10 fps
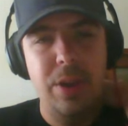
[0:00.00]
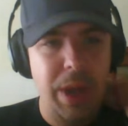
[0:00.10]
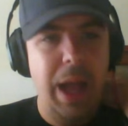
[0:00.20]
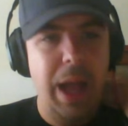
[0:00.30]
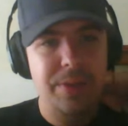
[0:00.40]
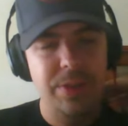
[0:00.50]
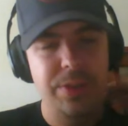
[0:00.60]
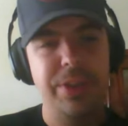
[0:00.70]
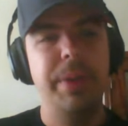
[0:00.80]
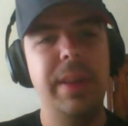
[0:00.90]
who happens to
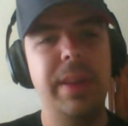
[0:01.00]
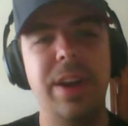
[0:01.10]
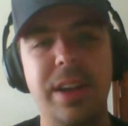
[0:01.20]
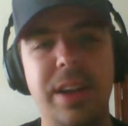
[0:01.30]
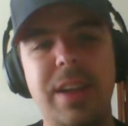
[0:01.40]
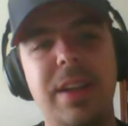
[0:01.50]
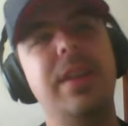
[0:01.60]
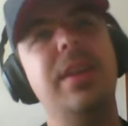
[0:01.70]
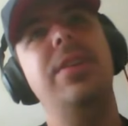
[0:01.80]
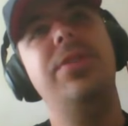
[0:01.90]
still be there.
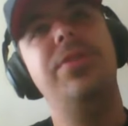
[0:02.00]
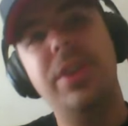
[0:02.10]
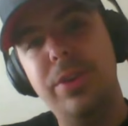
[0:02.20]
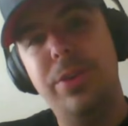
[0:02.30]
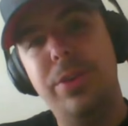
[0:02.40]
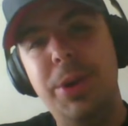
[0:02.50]
So,